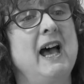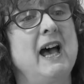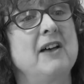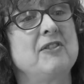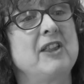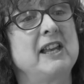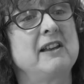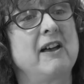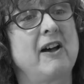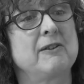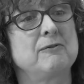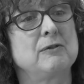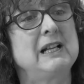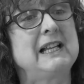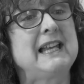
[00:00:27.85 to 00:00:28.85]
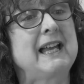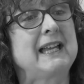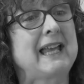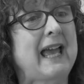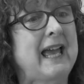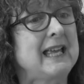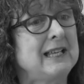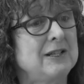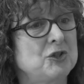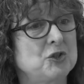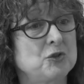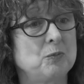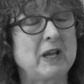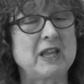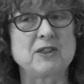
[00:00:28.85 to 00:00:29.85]
and then I've really
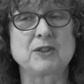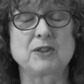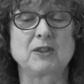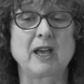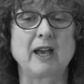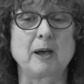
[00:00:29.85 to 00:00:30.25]
engaged with